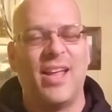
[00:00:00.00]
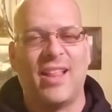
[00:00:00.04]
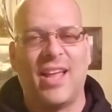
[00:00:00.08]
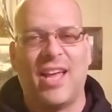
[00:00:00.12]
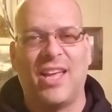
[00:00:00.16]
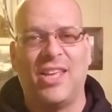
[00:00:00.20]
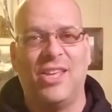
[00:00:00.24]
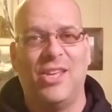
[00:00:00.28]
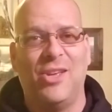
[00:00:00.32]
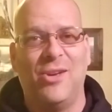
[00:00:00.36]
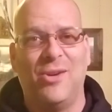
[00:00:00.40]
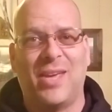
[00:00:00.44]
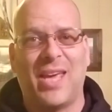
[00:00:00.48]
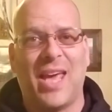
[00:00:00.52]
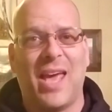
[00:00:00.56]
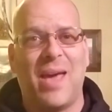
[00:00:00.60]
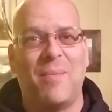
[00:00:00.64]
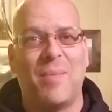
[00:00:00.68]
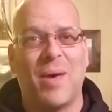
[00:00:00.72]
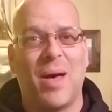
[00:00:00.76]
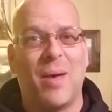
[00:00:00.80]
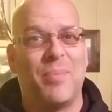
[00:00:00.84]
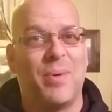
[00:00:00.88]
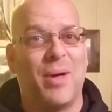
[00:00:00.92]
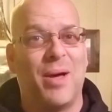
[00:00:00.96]
Like you came
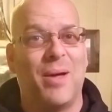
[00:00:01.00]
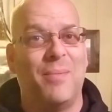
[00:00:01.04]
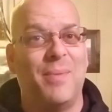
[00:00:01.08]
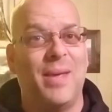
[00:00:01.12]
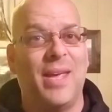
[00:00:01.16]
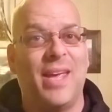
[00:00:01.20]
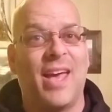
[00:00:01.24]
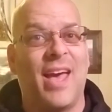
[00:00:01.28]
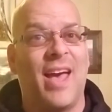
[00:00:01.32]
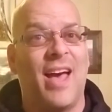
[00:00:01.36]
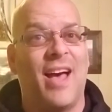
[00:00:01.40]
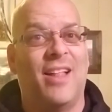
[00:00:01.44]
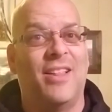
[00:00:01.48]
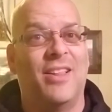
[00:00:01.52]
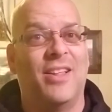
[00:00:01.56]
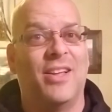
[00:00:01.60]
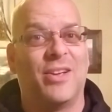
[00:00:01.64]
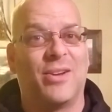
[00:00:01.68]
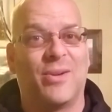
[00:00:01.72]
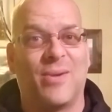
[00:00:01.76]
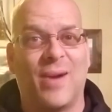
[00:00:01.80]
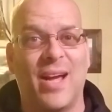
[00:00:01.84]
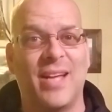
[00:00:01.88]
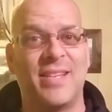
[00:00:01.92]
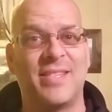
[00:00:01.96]
up on me hella
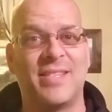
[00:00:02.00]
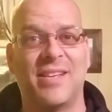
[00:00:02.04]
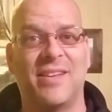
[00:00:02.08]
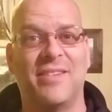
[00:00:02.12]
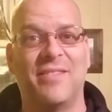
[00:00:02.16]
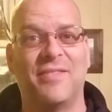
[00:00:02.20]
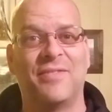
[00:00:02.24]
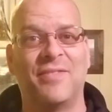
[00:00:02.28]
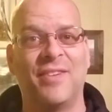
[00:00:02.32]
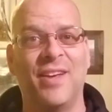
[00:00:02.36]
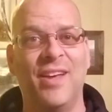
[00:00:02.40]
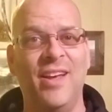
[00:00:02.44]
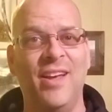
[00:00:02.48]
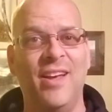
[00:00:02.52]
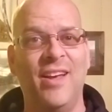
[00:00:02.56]
aggressive.